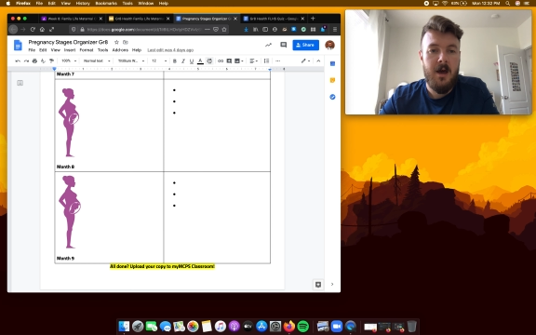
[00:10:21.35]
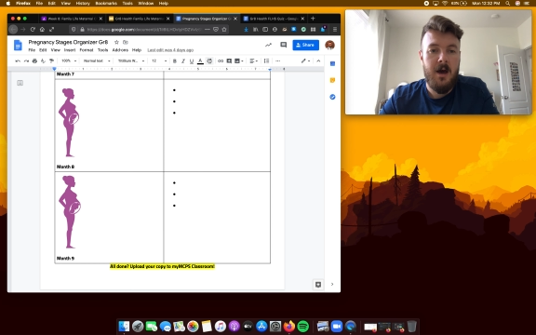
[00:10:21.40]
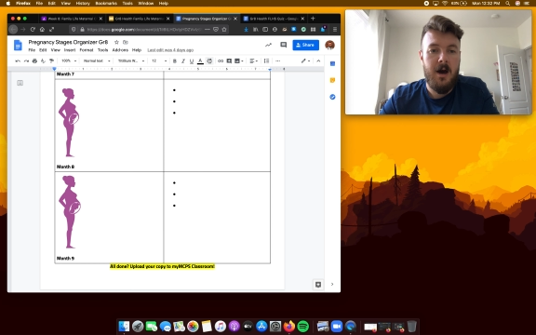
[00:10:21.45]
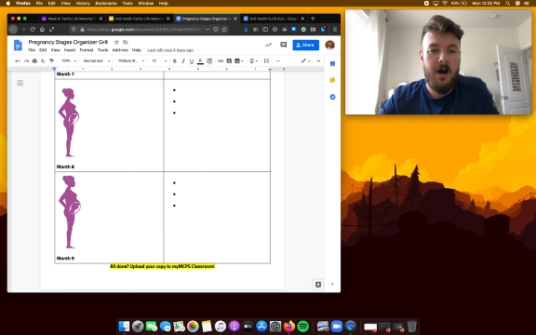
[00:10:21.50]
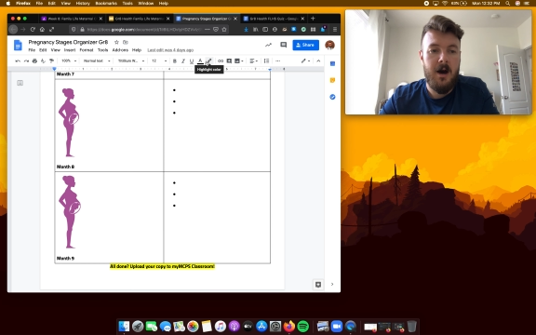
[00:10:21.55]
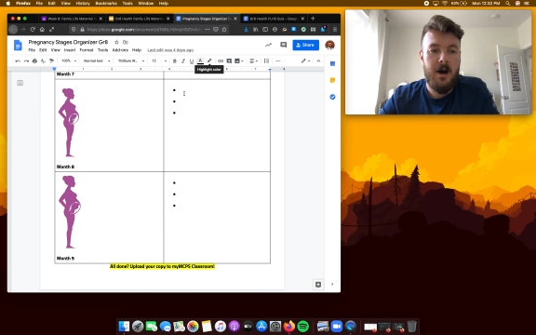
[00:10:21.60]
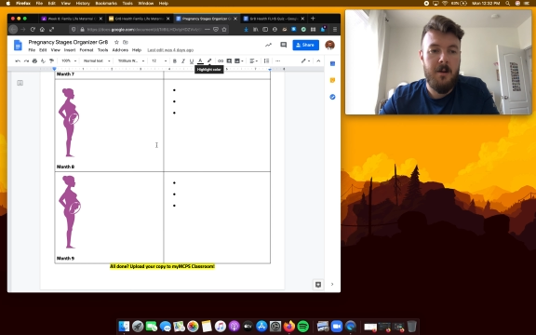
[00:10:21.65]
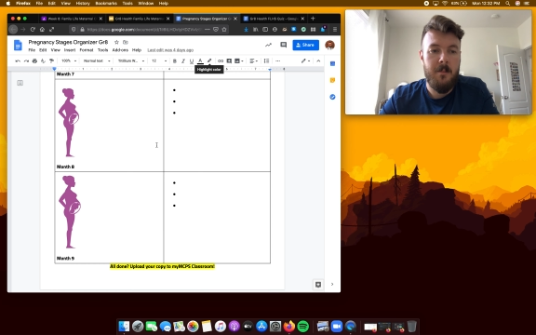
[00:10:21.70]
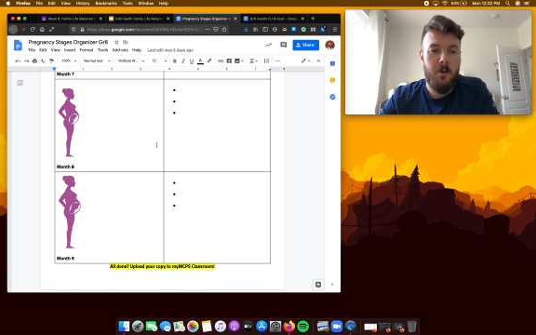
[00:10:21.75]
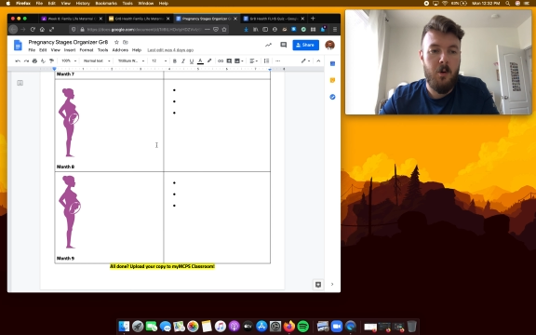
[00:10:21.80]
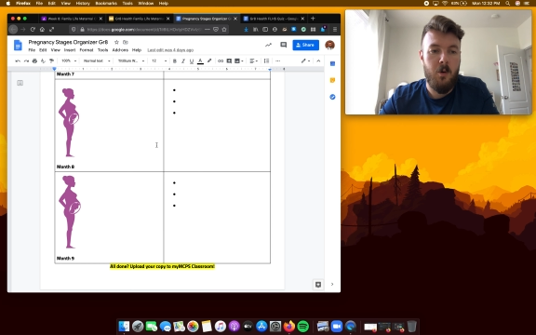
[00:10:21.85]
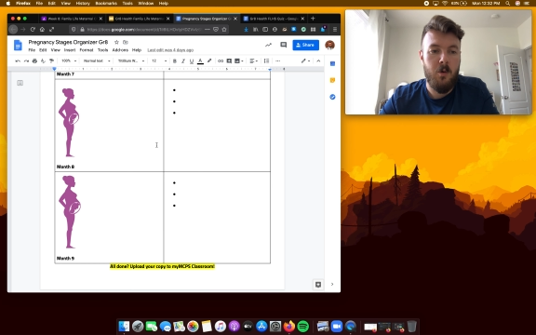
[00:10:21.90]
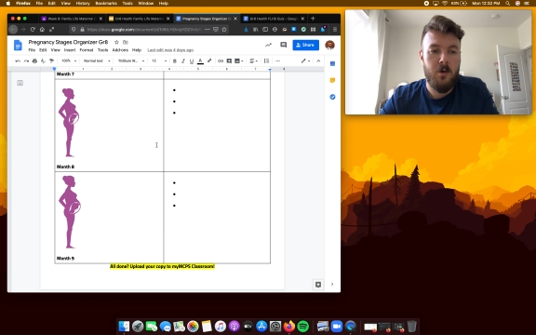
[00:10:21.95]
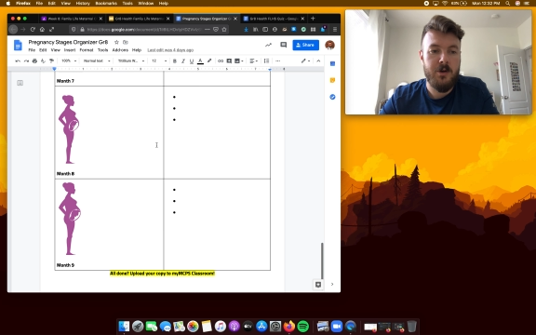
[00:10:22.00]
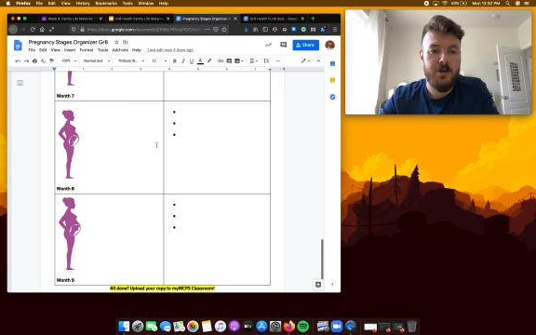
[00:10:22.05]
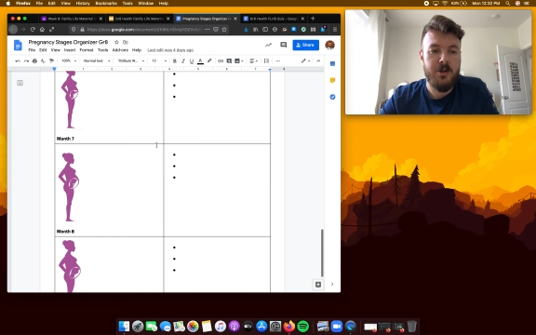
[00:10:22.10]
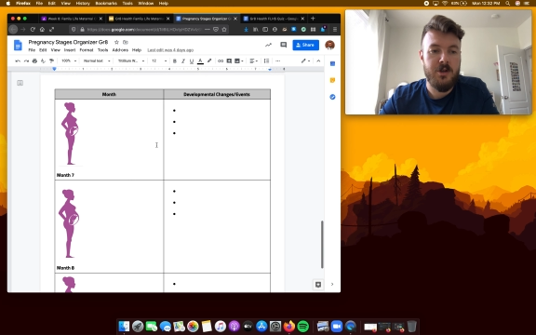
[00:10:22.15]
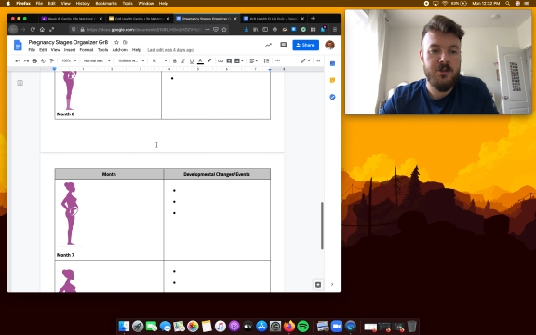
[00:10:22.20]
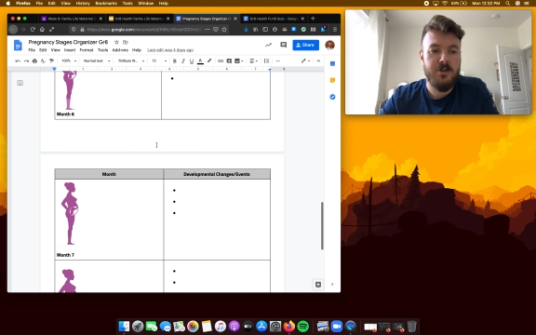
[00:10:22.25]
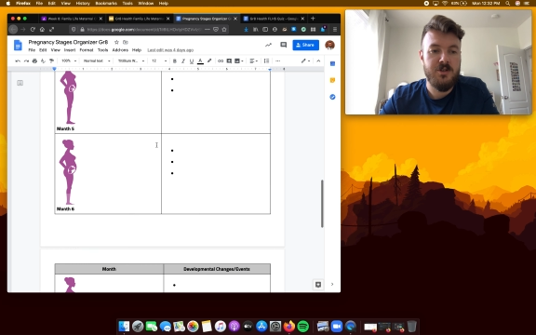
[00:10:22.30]
or
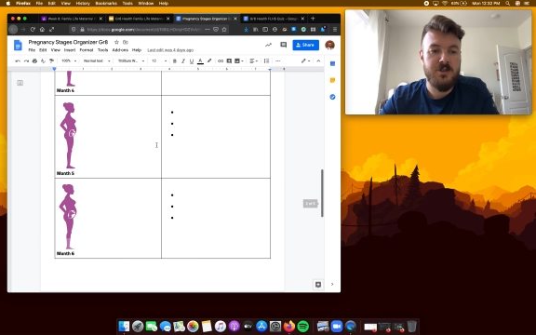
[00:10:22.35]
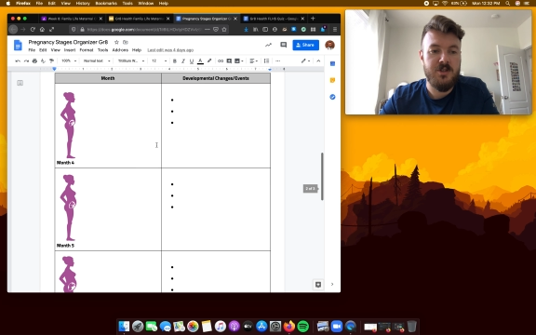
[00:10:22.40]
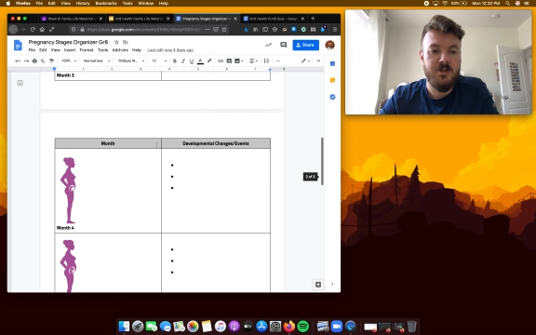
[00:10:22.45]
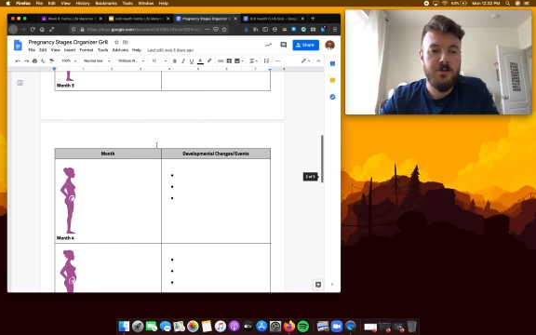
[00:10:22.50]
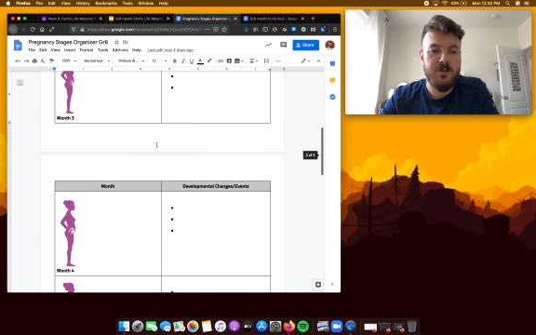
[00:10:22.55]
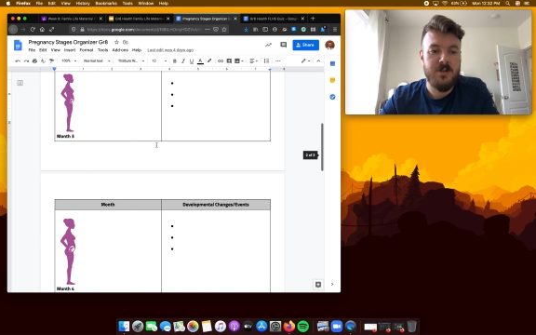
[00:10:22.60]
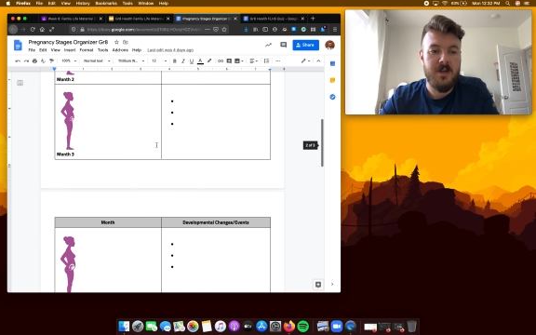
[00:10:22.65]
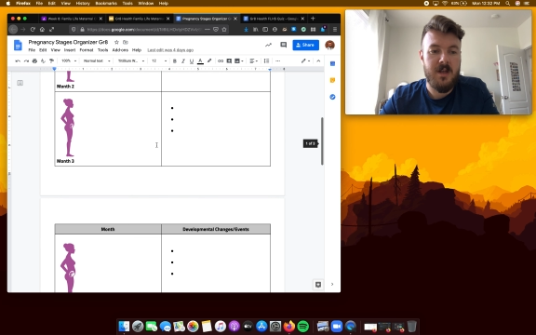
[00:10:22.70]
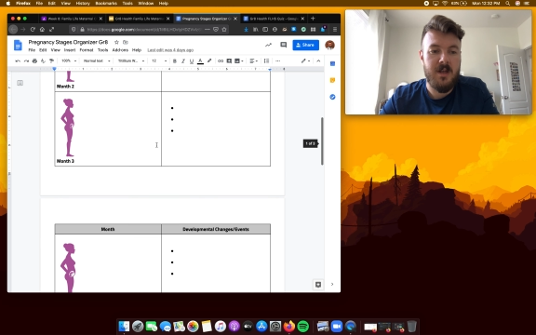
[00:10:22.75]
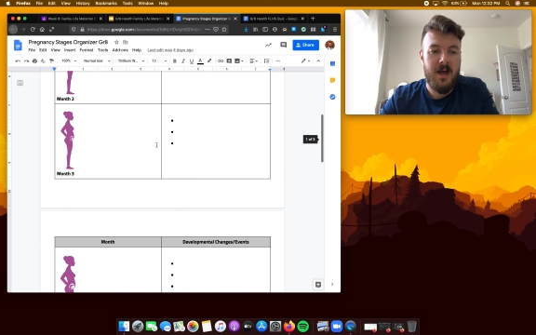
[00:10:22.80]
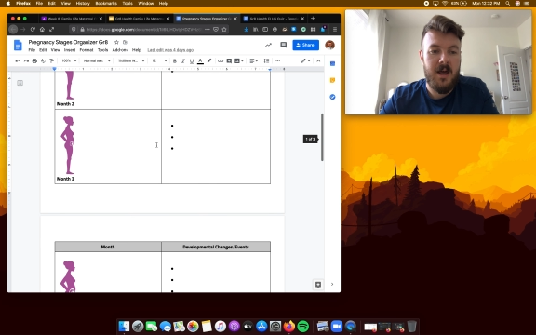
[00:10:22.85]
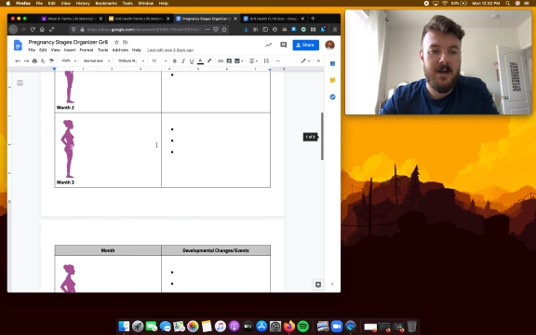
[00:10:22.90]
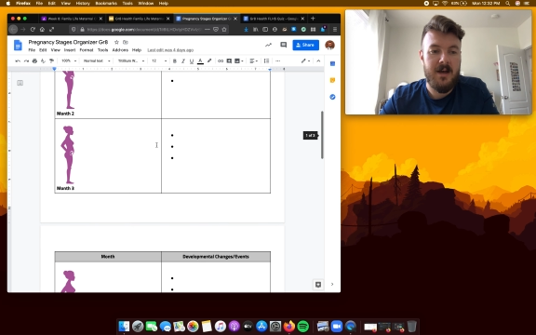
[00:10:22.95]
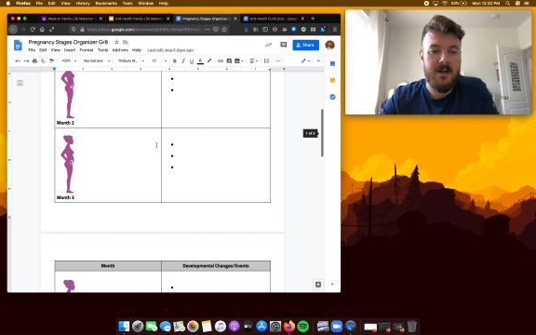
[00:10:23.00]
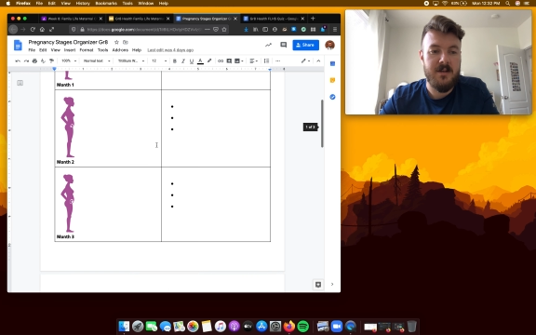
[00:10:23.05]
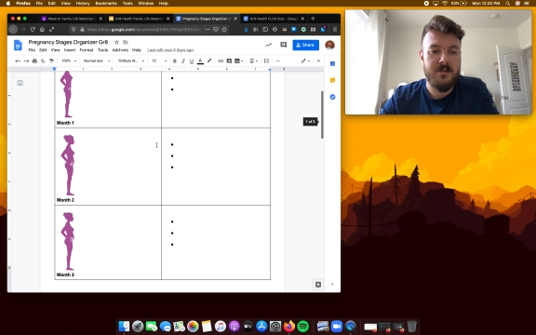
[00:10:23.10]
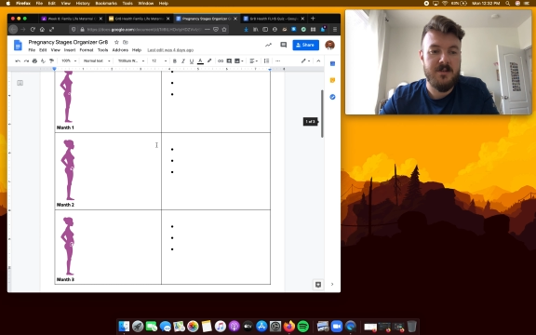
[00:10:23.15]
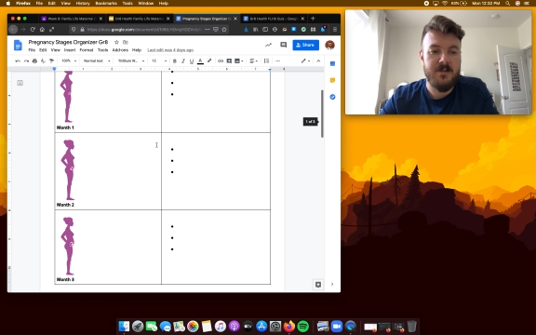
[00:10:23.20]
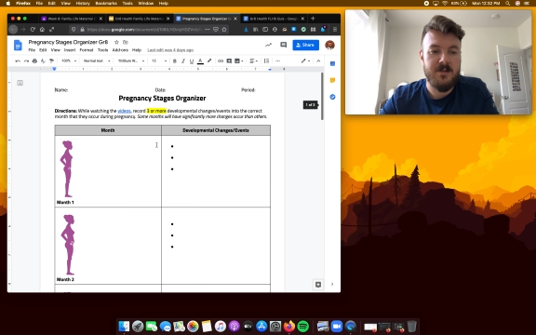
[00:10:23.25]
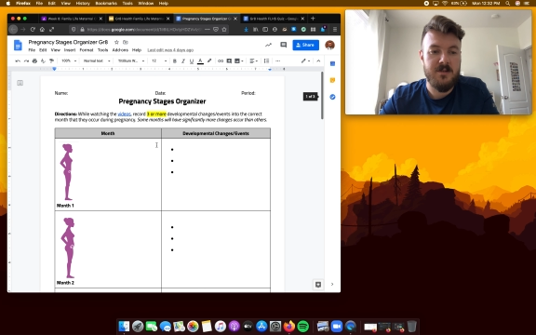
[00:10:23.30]
you can just use it
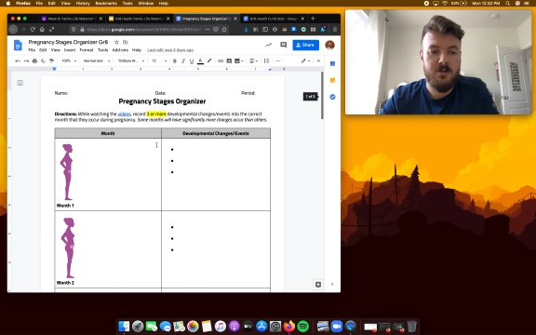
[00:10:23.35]
as